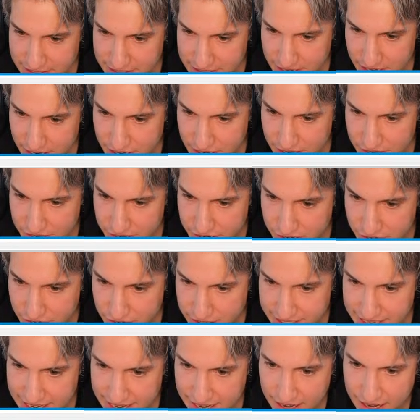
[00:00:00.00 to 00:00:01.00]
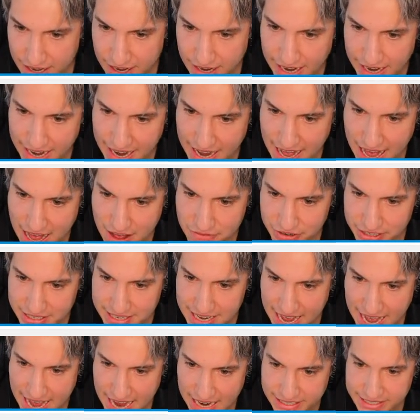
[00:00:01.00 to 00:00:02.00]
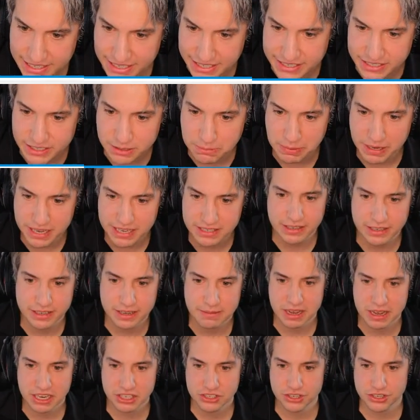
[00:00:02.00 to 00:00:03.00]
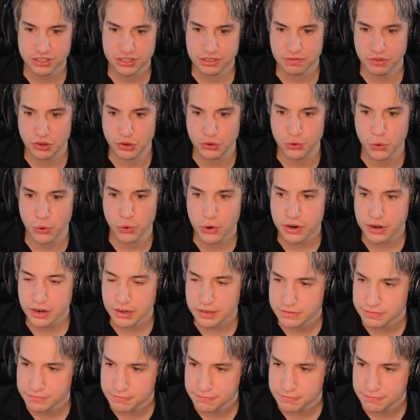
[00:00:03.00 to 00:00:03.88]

see here that I have a tag that displays the dimensions of the door.